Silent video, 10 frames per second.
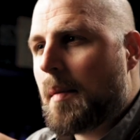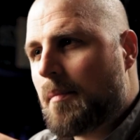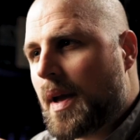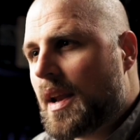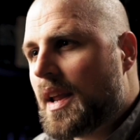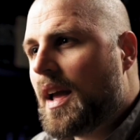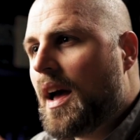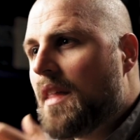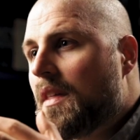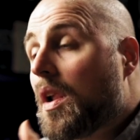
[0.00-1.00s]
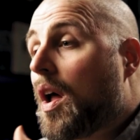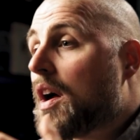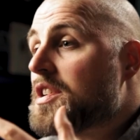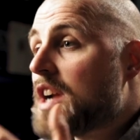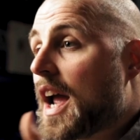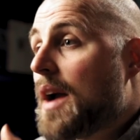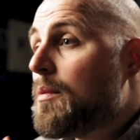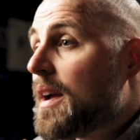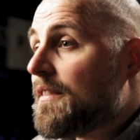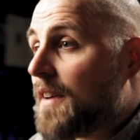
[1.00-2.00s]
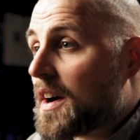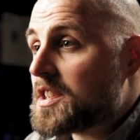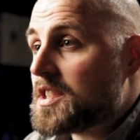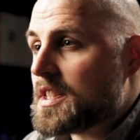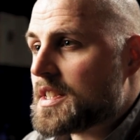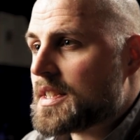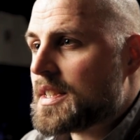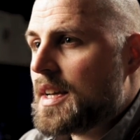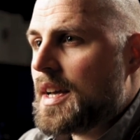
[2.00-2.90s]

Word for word: mainly the large airway functions.